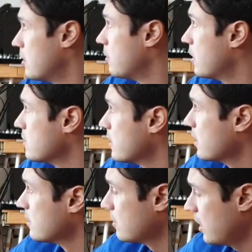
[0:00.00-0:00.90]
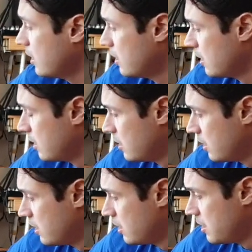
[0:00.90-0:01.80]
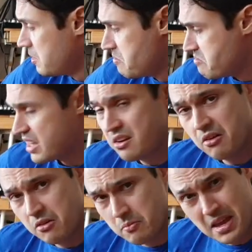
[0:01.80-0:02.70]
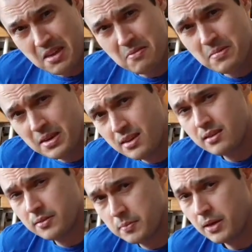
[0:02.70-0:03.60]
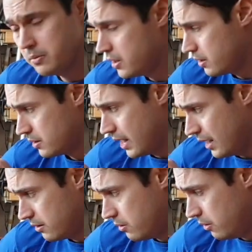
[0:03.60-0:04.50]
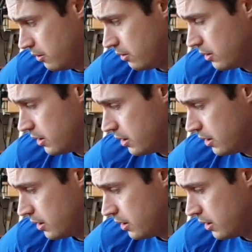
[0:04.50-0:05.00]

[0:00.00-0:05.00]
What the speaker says: What else I can say? The color, maybe that color.